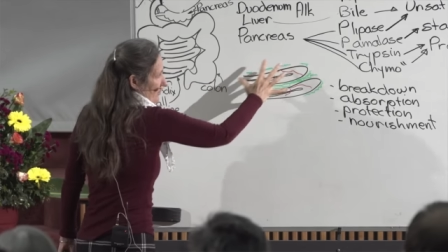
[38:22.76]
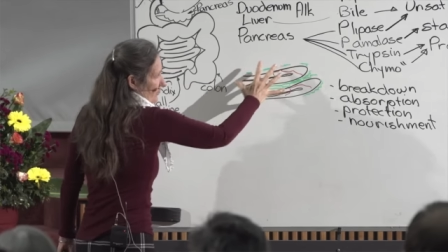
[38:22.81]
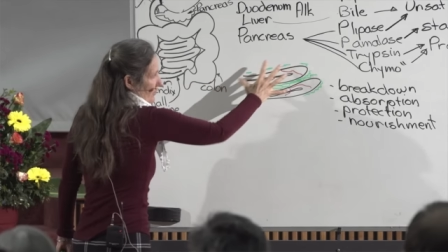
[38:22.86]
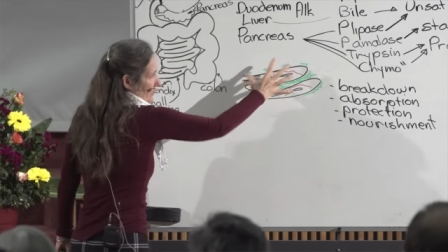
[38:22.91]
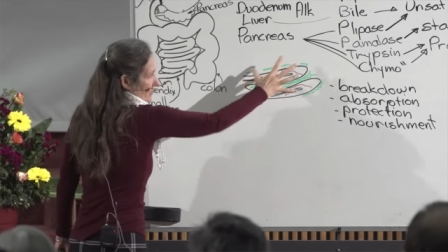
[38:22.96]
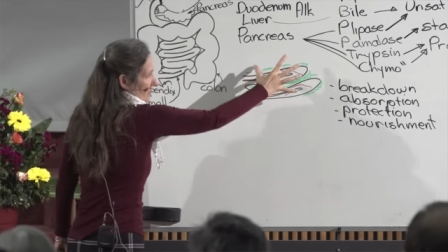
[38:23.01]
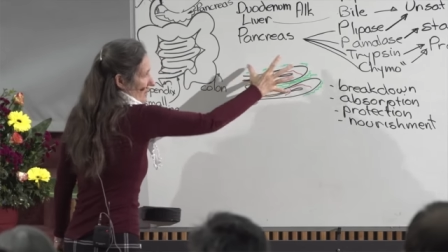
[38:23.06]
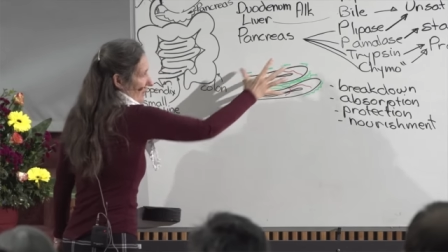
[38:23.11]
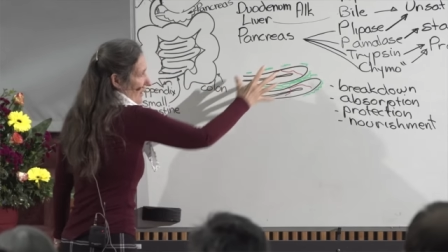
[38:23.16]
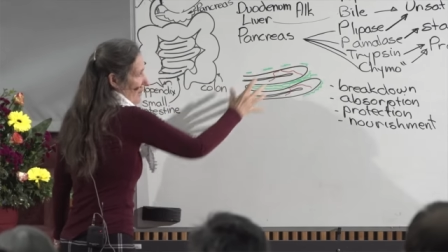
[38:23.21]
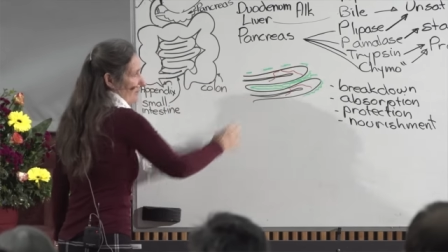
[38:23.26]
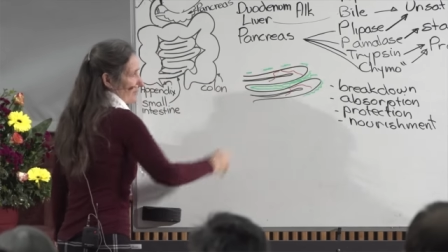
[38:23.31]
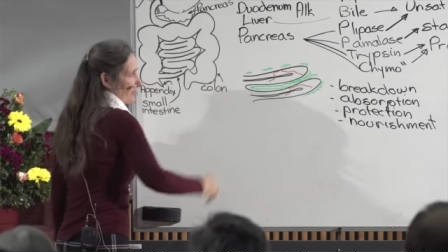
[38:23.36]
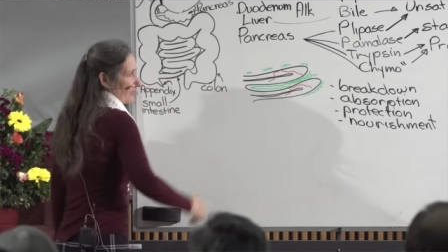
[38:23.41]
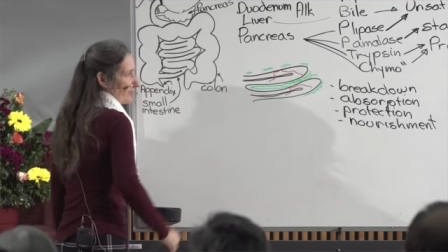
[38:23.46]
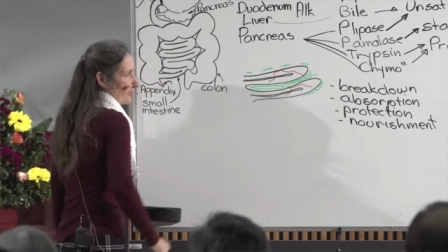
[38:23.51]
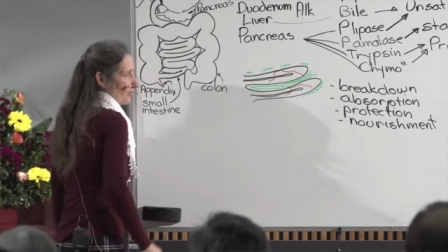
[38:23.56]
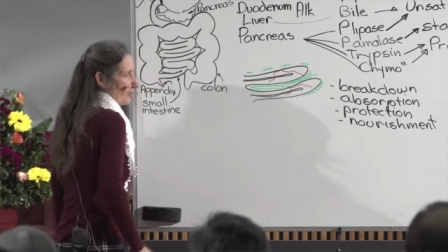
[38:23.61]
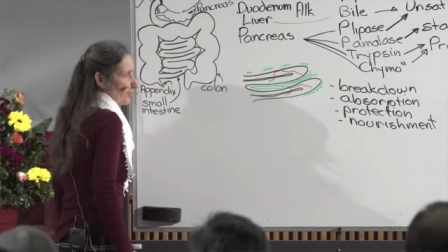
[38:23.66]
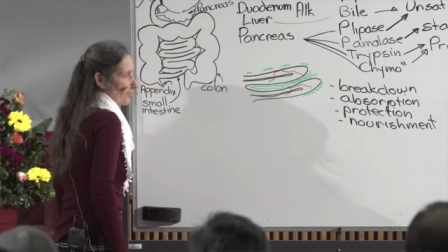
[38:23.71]
your gut
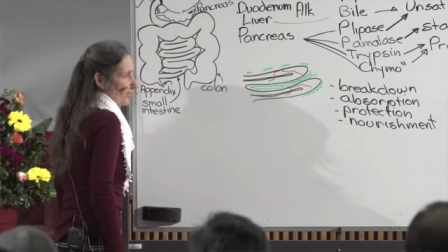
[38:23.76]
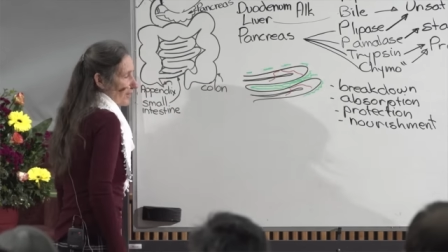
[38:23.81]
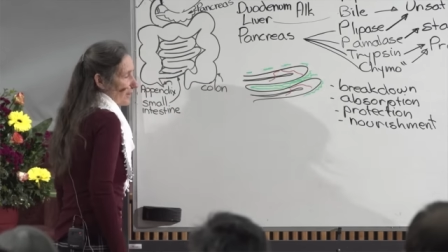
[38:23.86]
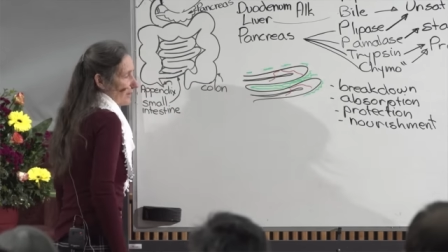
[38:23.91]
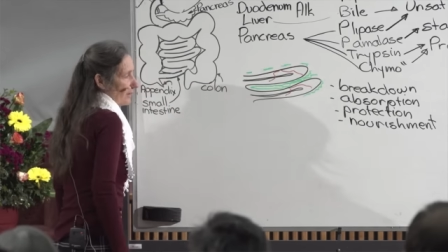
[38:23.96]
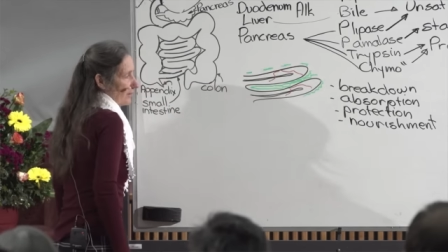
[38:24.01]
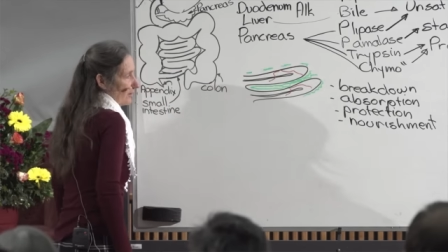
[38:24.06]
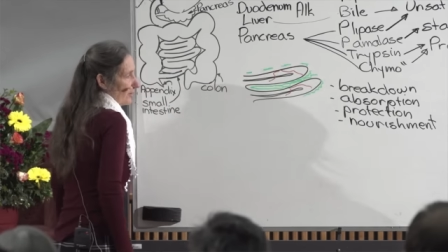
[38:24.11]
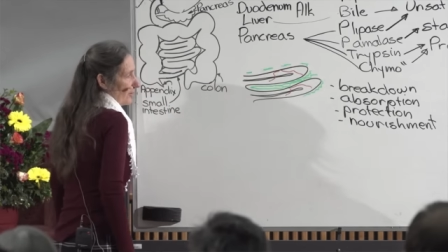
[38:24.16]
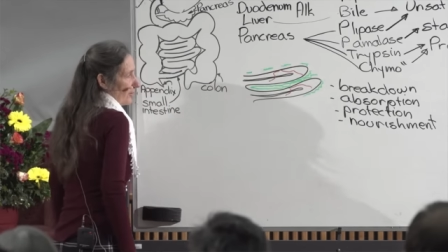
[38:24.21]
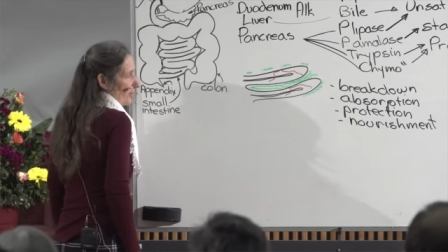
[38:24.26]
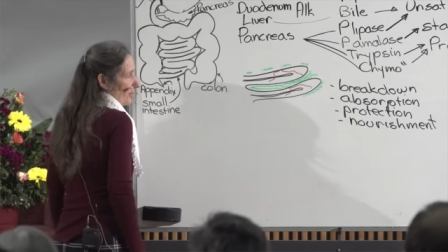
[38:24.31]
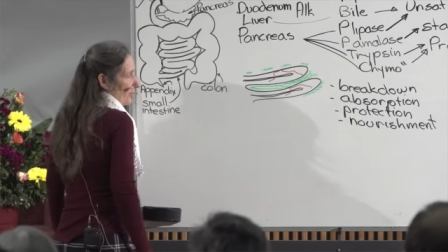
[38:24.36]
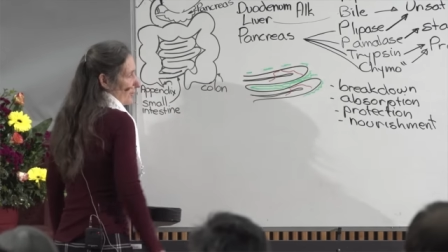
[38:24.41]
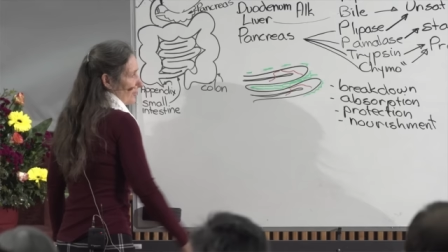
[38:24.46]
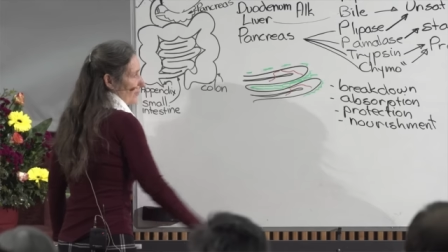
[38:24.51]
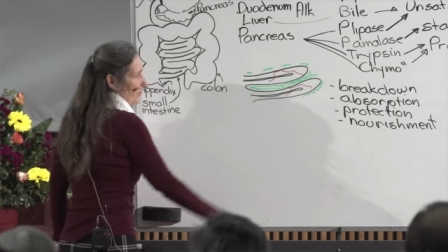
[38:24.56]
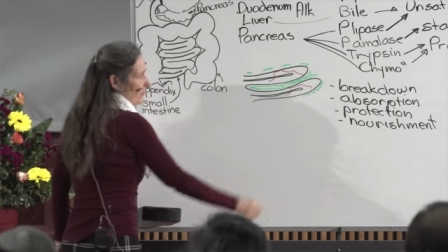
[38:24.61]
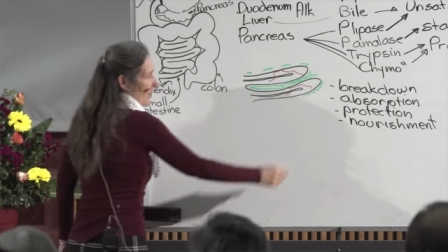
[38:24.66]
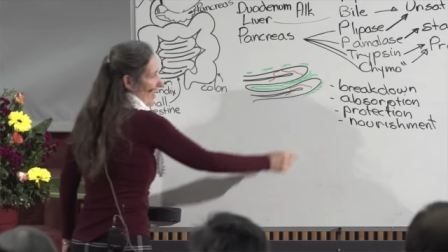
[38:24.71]
flora,
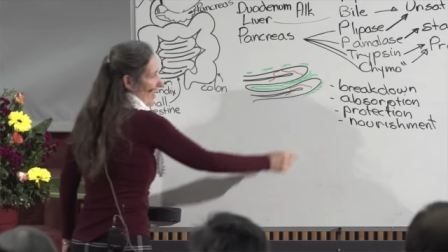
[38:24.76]
You've